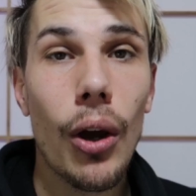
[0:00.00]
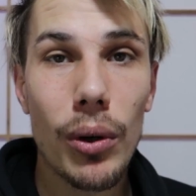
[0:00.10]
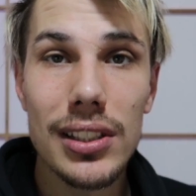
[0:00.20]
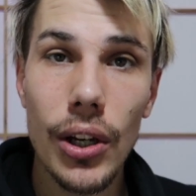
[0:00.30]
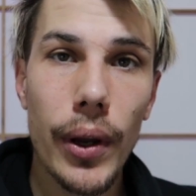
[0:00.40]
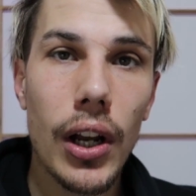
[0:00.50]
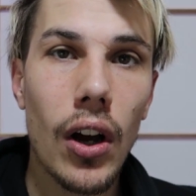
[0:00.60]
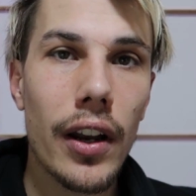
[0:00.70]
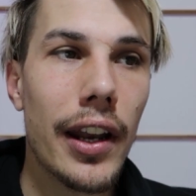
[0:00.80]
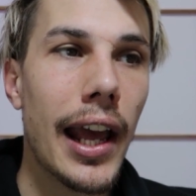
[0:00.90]
what's going
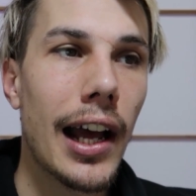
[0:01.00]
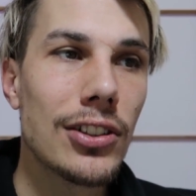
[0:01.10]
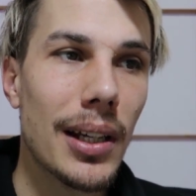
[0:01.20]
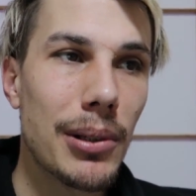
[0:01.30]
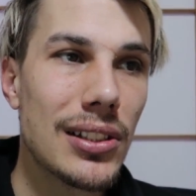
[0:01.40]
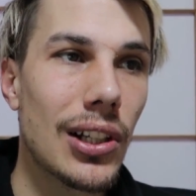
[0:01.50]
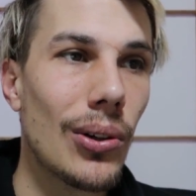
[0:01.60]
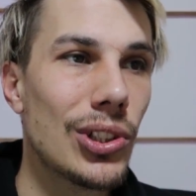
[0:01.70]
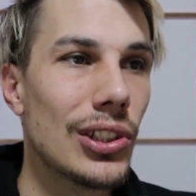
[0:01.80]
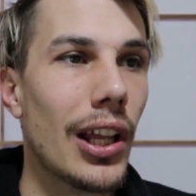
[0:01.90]
on and how Japanese
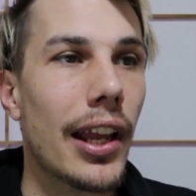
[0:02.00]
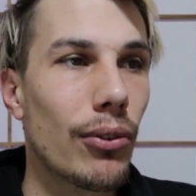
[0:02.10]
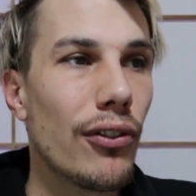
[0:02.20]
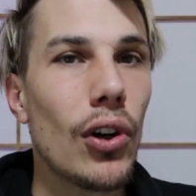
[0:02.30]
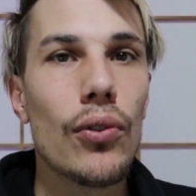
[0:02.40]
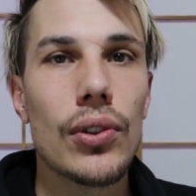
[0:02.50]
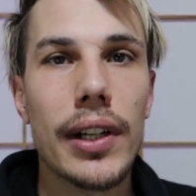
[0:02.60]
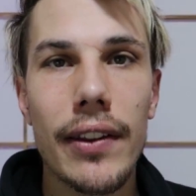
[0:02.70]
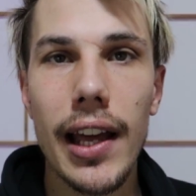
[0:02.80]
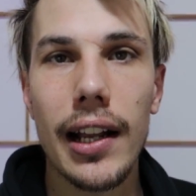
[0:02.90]
culture like revolves
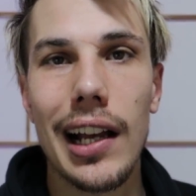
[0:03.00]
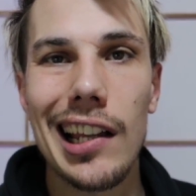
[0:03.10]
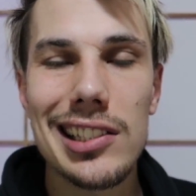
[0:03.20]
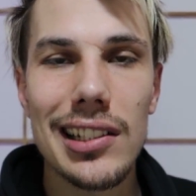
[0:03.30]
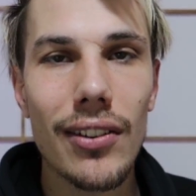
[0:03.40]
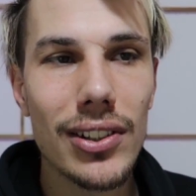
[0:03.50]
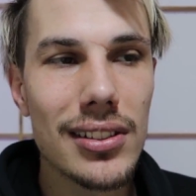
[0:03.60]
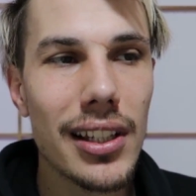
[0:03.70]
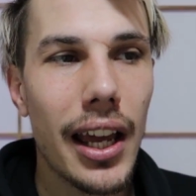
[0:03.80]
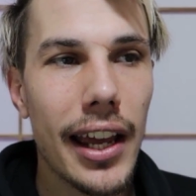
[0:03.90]
around that kind of stuff
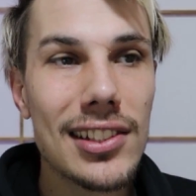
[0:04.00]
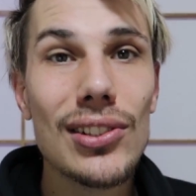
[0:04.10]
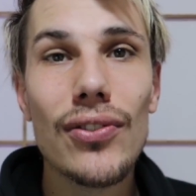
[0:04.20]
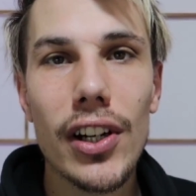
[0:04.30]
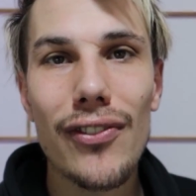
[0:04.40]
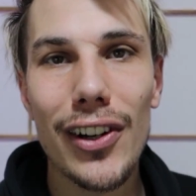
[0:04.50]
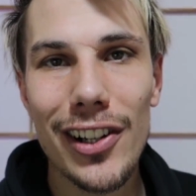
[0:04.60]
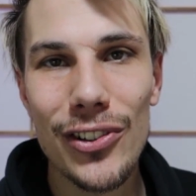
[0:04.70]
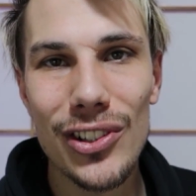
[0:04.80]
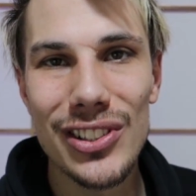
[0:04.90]
is, it's still very,
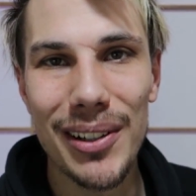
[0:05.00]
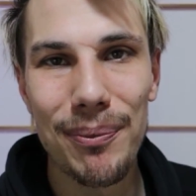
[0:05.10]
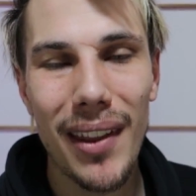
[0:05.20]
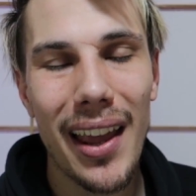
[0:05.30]
very interesting.